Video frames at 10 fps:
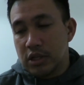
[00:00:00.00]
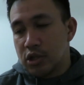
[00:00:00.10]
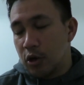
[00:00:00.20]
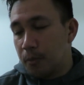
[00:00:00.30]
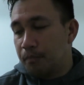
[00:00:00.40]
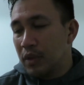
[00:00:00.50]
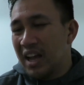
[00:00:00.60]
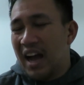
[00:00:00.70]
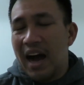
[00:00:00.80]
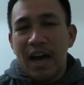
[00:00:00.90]
it so
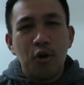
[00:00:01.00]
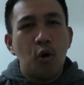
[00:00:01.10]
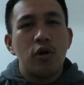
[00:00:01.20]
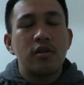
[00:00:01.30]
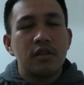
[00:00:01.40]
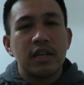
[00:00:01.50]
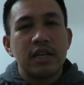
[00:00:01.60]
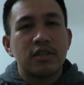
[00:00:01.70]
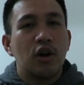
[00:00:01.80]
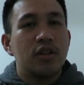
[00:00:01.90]
i ordered
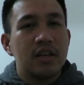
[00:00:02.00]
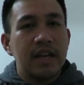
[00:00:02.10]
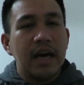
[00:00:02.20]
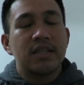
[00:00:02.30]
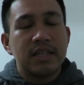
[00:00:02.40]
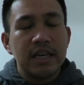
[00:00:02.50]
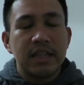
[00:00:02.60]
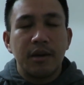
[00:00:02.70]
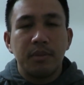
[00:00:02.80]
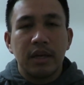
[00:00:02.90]
this on the
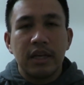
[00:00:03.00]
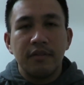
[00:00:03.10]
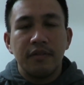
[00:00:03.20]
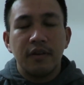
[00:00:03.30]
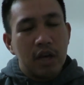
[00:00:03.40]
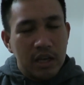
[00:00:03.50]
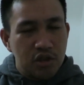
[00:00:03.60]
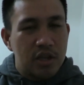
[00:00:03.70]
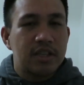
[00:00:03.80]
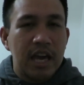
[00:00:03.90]
19th i believe it
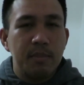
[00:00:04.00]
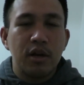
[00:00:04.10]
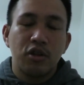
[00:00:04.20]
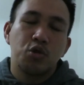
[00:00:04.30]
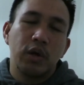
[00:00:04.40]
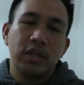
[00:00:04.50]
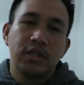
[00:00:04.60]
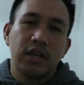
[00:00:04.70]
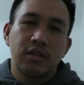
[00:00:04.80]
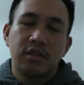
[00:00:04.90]
just came in on the
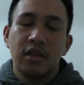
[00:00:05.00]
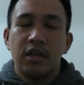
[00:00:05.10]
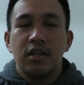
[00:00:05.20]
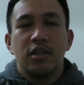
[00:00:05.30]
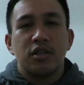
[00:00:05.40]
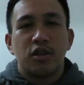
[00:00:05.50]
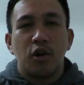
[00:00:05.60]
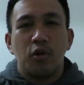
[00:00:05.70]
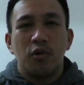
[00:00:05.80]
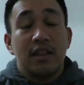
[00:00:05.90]
26th
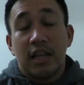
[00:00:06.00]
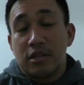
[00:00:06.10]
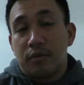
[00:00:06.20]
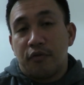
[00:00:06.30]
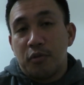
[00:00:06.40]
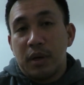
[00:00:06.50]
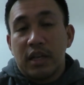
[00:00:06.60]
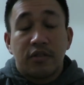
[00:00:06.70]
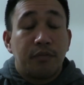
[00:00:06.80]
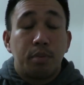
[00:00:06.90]
so that's for me
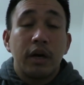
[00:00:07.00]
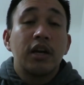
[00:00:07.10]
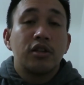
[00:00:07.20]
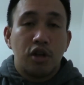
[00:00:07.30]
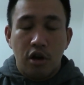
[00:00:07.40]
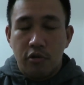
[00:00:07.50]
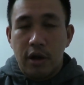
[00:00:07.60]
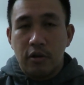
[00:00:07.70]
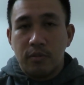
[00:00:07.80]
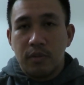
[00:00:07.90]
that's a pretty good
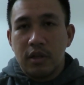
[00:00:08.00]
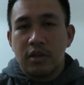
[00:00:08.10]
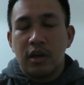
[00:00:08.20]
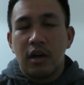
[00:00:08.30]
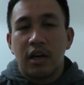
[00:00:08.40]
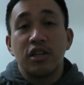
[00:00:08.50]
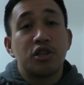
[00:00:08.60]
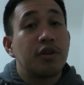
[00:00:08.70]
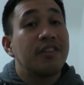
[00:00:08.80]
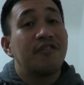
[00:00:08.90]
turnaround uh,
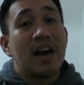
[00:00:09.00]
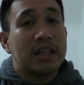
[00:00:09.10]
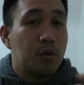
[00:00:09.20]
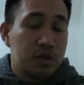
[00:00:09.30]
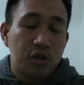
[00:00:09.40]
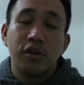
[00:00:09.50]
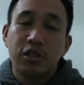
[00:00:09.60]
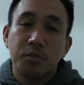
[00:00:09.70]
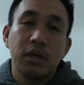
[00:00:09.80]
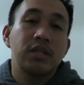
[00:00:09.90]
concerning the fact that it was
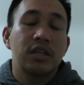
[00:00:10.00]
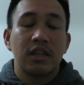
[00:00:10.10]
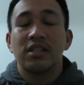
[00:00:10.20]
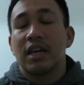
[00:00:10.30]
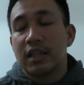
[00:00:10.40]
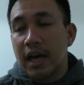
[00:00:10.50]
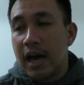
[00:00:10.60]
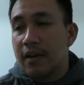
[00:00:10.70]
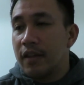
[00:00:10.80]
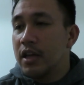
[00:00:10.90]
christmas and things like
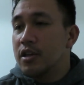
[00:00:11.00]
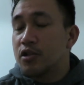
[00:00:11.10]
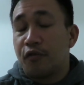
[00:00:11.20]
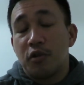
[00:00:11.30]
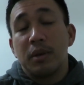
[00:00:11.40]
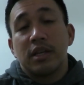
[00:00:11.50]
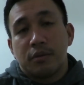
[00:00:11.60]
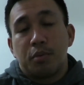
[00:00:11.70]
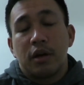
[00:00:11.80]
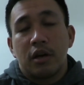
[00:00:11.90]
that so for me,
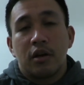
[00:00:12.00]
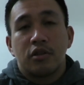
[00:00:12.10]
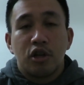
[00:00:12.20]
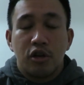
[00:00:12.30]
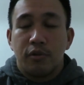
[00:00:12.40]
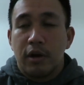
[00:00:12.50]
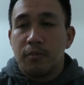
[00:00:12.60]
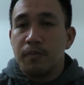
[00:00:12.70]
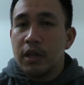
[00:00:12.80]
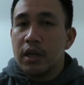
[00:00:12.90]
that's a pretty good turnaround.